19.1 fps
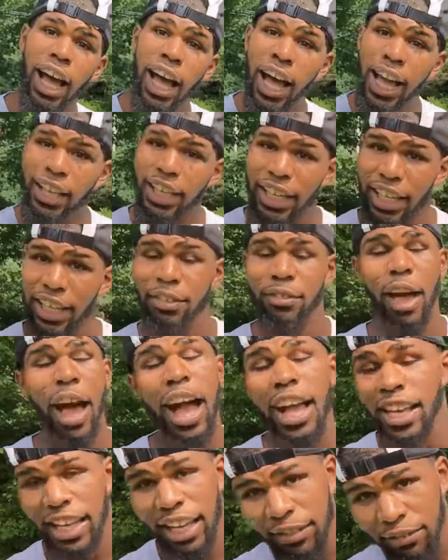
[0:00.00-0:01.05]
I
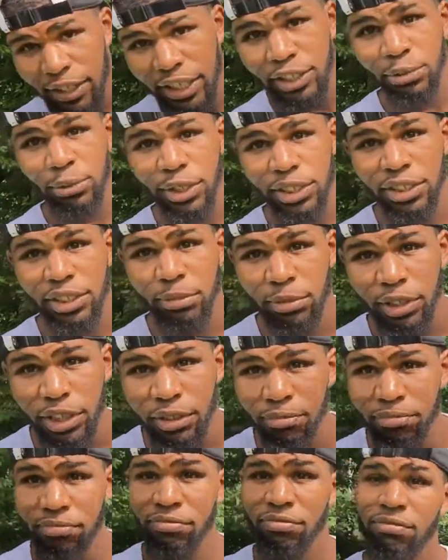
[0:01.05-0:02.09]
gave these ones to me,
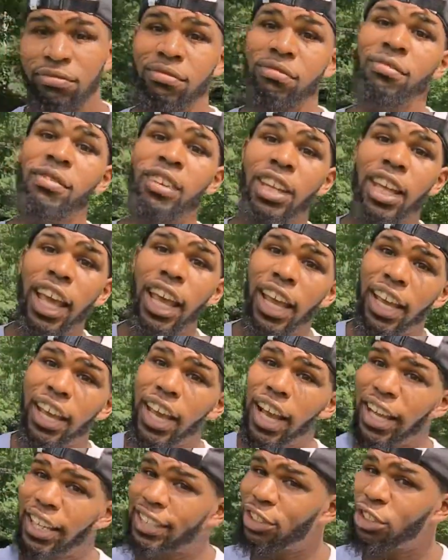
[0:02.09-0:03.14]
and
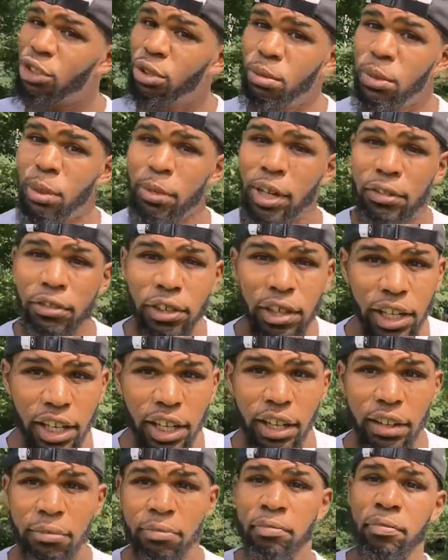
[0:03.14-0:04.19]
I assume them every day.
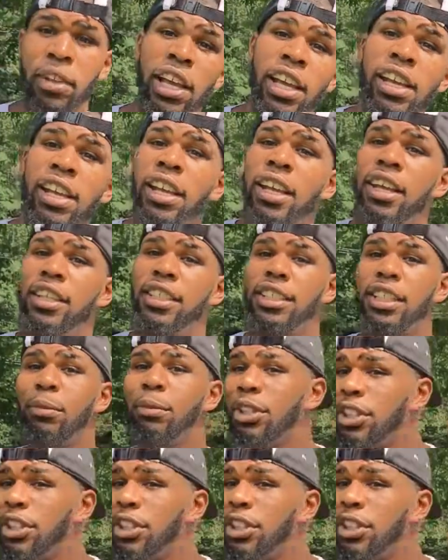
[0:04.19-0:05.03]
Some